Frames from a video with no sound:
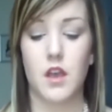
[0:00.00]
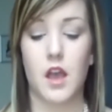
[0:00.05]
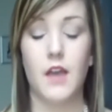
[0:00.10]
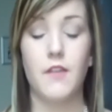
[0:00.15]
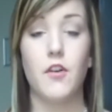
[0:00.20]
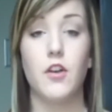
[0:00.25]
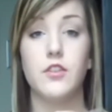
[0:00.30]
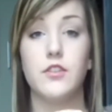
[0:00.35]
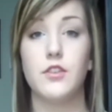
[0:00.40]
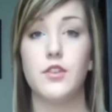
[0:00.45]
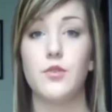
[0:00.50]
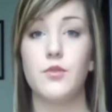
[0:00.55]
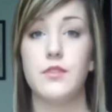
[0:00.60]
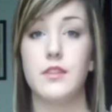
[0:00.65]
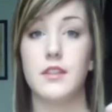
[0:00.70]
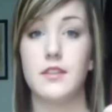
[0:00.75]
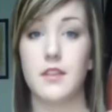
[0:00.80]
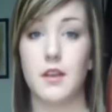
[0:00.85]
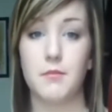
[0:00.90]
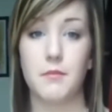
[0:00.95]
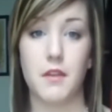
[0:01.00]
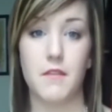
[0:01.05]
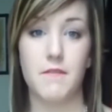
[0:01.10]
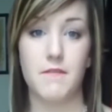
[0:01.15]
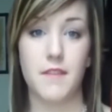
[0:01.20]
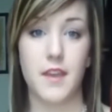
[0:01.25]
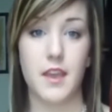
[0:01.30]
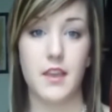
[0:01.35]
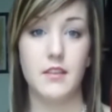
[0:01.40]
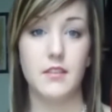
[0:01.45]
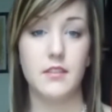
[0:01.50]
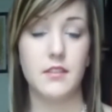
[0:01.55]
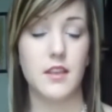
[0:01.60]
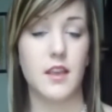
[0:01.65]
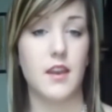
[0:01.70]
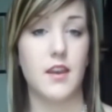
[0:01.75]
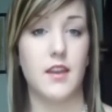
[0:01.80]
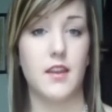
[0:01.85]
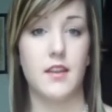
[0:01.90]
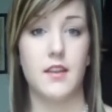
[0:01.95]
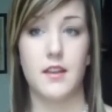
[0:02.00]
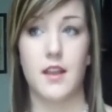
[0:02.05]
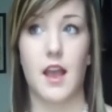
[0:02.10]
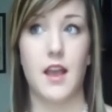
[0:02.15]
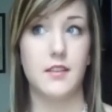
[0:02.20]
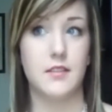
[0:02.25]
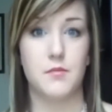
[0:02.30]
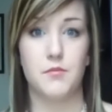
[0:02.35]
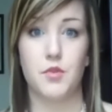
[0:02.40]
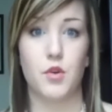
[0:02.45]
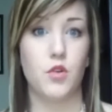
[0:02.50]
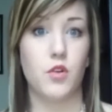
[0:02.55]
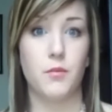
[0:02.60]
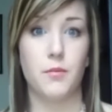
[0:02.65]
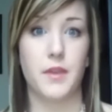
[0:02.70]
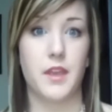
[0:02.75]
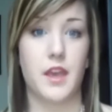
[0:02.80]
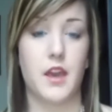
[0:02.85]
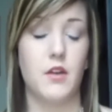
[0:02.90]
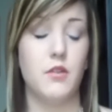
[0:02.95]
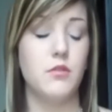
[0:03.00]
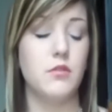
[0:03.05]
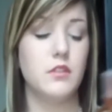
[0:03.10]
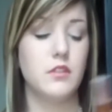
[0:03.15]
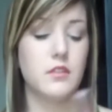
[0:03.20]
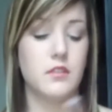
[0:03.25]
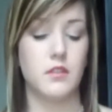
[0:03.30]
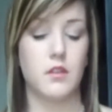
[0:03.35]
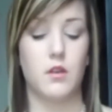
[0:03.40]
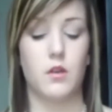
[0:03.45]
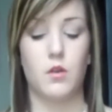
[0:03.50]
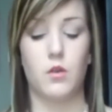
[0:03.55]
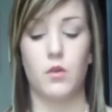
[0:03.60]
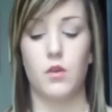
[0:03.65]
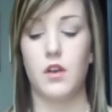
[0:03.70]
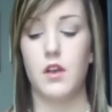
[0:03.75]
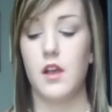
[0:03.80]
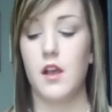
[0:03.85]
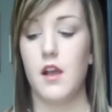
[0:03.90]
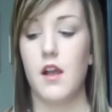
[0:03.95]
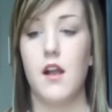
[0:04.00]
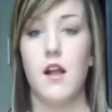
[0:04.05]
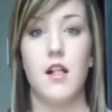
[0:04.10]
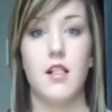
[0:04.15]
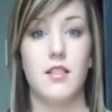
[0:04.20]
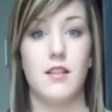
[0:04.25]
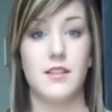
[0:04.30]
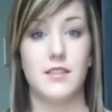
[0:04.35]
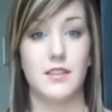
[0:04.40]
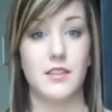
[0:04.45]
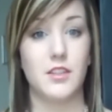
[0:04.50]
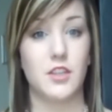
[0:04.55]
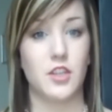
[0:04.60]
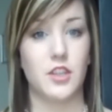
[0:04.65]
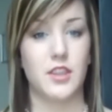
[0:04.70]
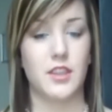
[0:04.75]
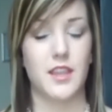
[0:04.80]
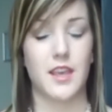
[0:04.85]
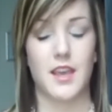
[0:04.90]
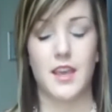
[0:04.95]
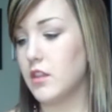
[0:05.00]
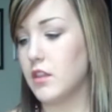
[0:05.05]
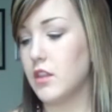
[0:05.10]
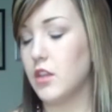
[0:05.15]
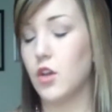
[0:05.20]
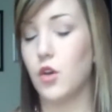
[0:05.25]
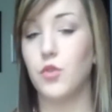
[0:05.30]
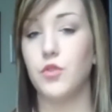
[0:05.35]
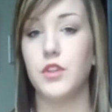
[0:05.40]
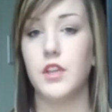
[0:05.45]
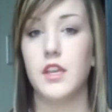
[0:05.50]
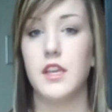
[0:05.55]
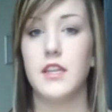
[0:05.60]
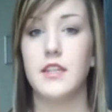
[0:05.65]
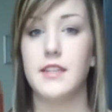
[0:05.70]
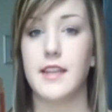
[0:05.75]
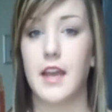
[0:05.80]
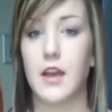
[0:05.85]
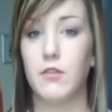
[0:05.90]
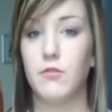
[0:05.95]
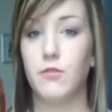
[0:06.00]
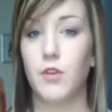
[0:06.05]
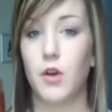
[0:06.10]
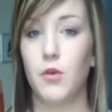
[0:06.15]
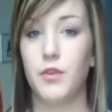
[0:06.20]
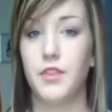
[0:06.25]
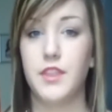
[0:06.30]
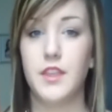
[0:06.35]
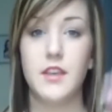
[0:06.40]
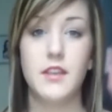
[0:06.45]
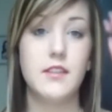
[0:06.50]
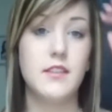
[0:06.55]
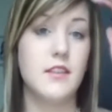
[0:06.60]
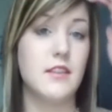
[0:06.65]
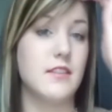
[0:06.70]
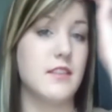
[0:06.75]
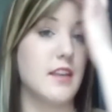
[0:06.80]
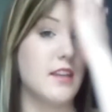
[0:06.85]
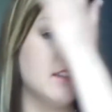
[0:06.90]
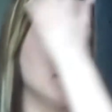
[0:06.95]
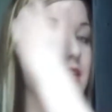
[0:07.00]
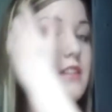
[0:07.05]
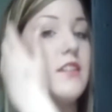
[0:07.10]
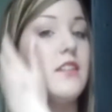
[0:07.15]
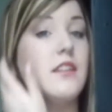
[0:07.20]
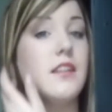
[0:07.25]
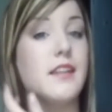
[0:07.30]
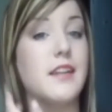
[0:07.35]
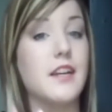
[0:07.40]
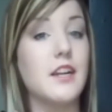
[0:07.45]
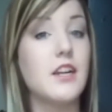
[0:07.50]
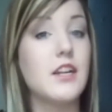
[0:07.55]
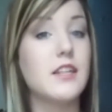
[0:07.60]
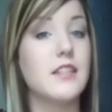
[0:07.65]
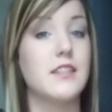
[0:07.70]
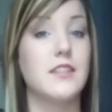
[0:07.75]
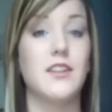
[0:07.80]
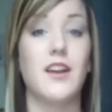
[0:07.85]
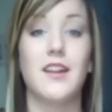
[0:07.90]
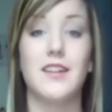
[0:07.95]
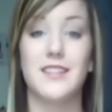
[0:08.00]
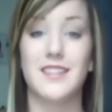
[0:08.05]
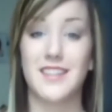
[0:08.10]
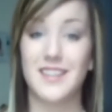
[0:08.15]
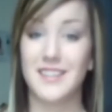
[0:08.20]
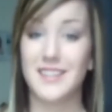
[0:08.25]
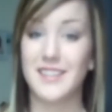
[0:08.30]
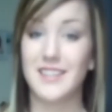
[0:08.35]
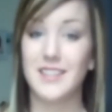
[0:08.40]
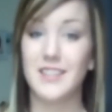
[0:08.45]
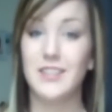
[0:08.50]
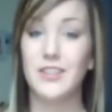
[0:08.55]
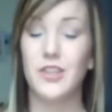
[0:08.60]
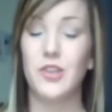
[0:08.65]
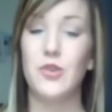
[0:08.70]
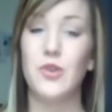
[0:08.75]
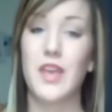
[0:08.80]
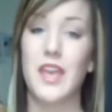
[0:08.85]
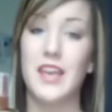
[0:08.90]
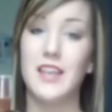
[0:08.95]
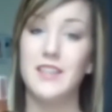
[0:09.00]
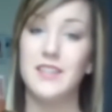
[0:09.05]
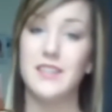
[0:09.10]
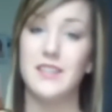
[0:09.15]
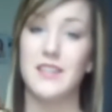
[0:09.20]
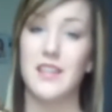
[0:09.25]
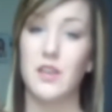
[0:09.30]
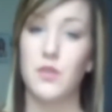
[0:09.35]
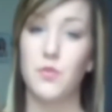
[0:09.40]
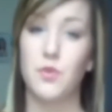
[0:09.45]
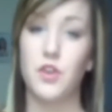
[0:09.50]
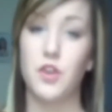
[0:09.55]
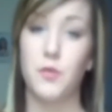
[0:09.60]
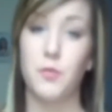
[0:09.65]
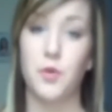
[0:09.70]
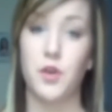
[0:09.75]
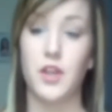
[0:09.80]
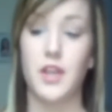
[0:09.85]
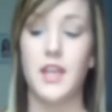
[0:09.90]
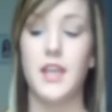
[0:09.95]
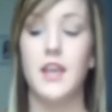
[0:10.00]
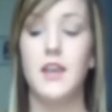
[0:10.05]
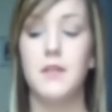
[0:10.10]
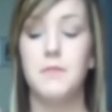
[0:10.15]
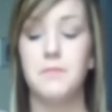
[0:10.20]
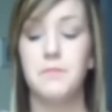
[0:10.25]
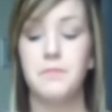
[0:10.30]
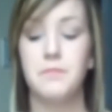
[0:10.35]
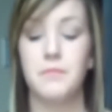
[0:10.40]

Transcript: I've also used this on my face, and it hasn't broken me out, so that's a good thing. The only downfall with this is that it's clear, it's not tinted, so you can't see where you're putting it.